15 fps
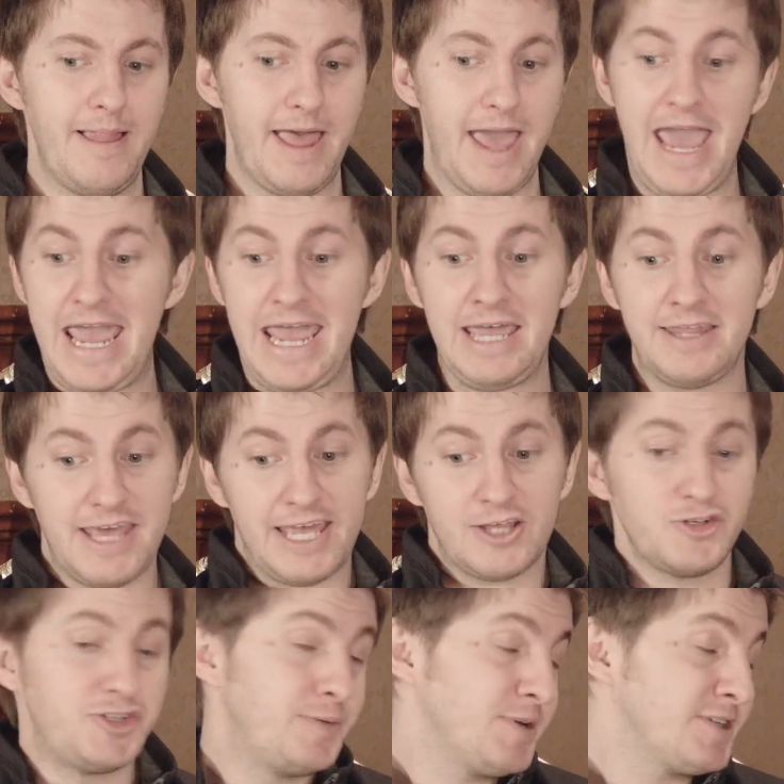A, the
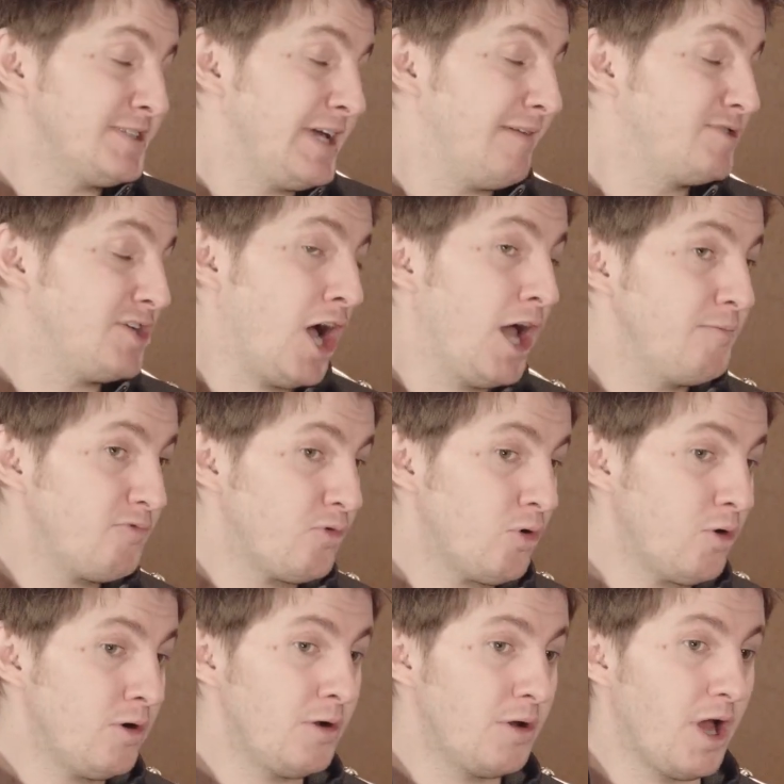Angular team doesn't have time
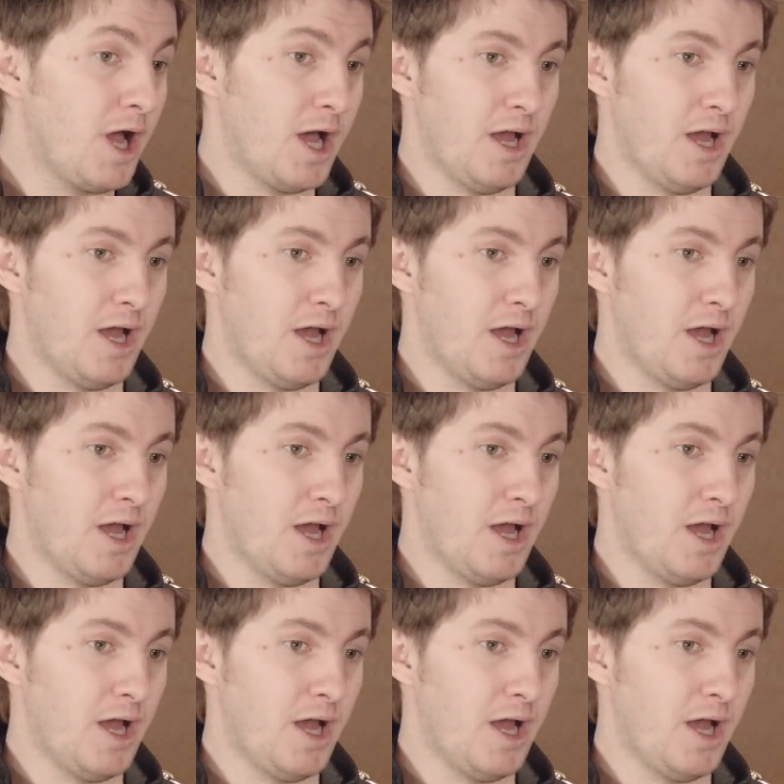for,